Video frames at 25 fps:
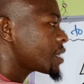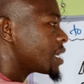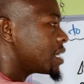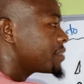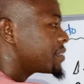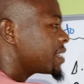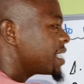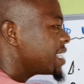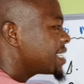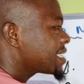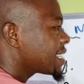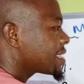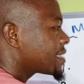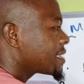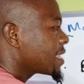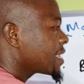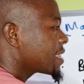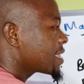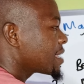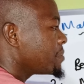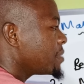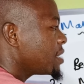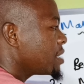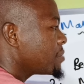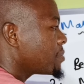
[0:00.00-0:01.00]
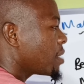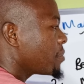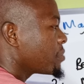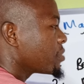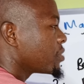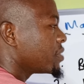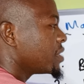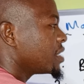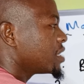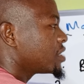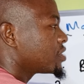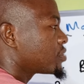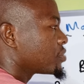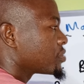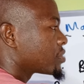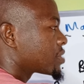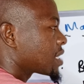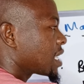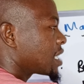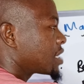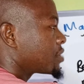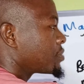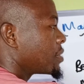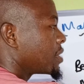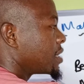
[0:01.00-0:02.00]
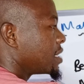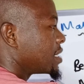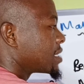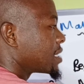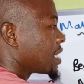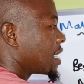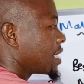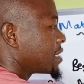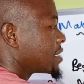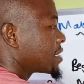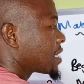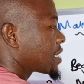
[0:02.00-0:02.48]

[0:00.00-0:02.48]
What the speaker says: rates, I think the minimum you need to start with is